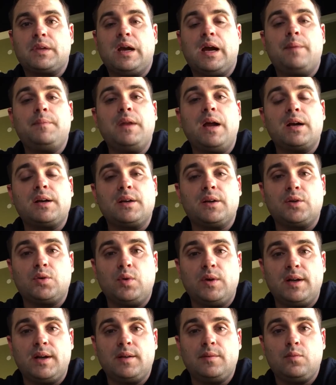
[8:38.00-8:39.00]
I'm not going to
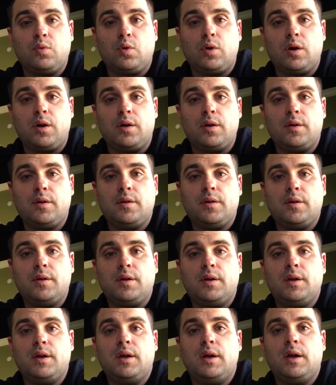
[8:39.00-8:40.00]
quit anymore.
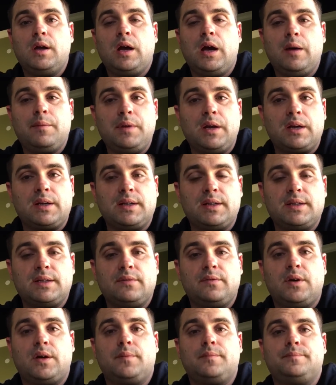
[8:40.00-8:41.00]
I'm not going to
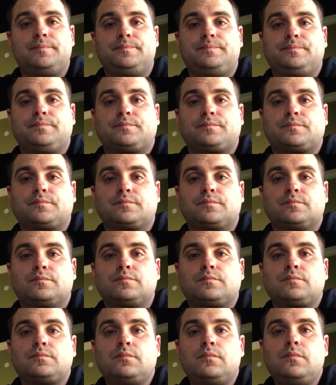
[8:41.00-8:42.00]
give up.
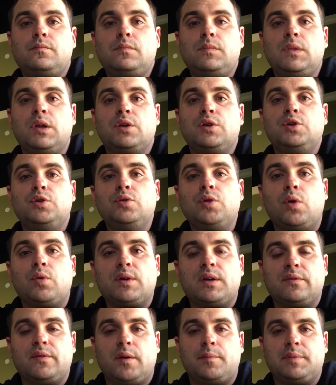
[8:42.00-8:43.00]
You don't
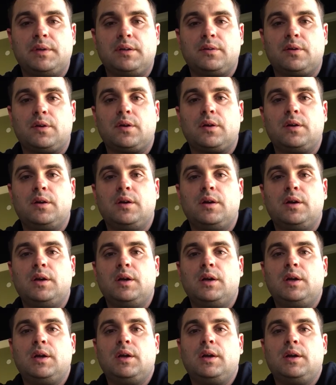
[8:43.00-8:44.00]
give up either.
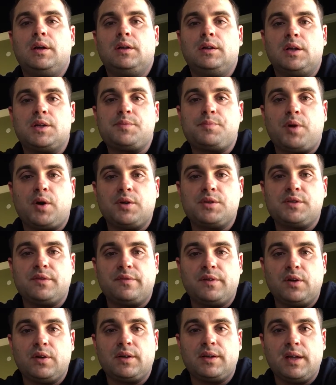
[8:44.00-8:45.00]
Let's
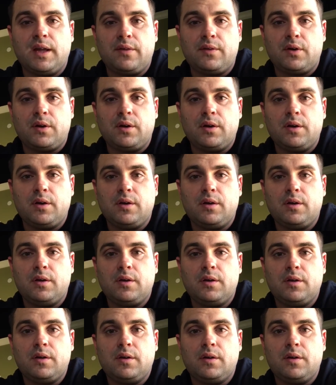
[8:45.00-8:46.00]
persevere together.
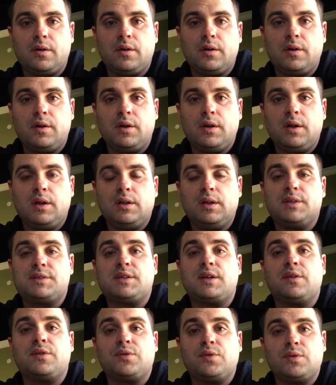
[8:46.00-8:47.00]
Let's
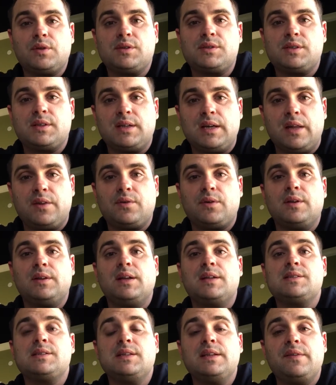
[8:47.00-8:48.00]
get through this together, and
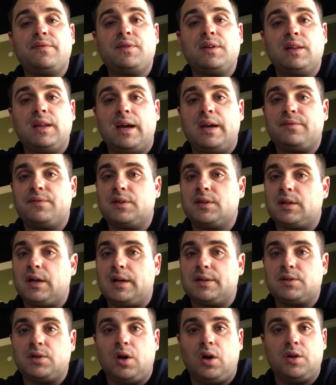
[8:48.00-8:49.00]
let's live the life that
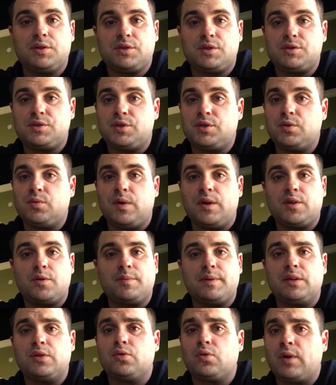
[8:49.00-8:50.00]
God calls us to, whether it
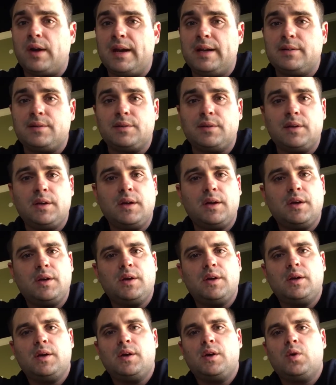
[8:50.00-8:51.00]
be great
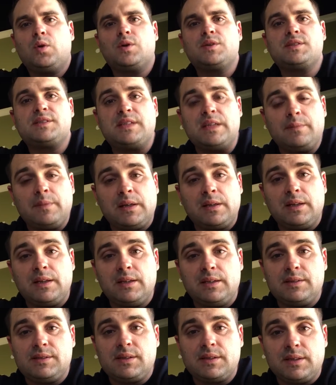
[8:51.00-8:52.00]
or seemingly
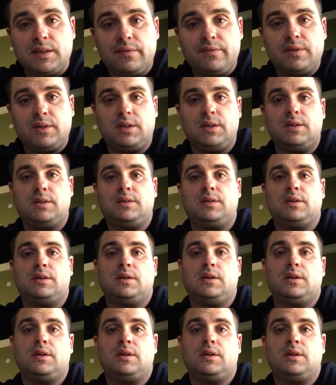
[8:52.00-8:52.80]
insignificant.